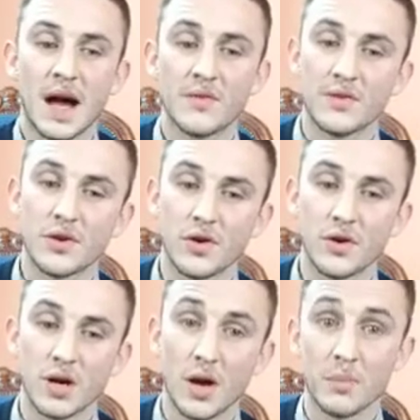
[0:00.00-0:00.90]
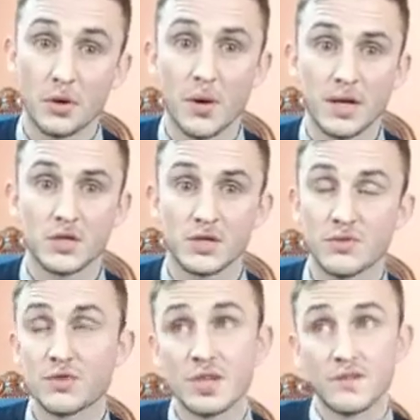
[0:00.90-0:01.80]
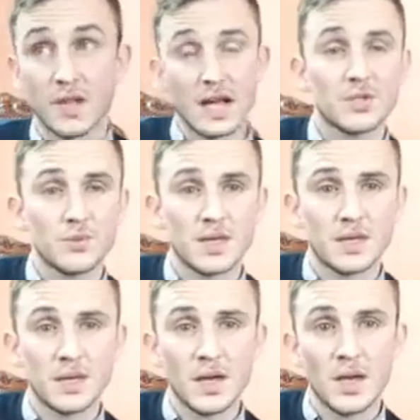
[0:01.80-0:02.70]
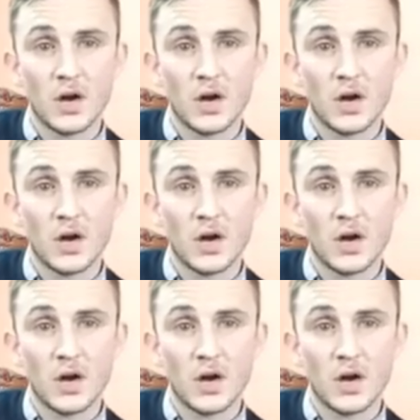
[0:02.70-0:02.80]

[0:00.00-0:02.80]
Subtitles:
after a couple of questions I received last week